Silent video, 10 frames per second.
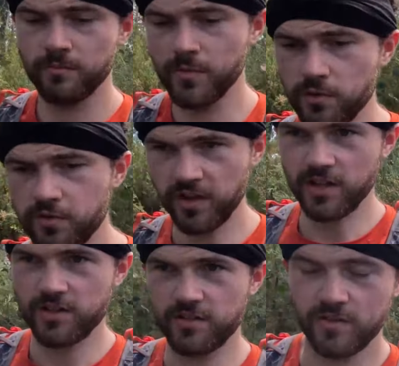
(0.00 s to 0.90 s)
Middle
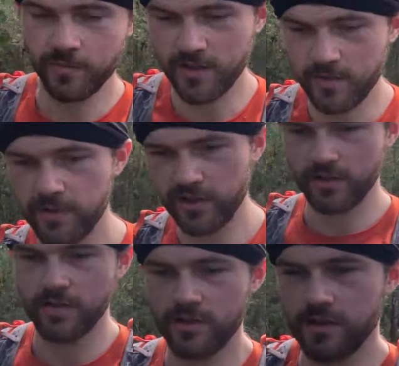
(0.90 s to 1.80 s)
section's been a bit
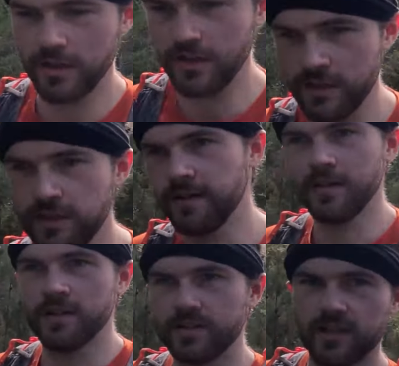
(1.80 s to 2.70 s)

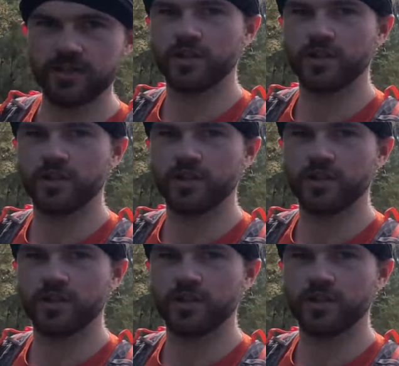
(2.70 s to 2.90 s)
touch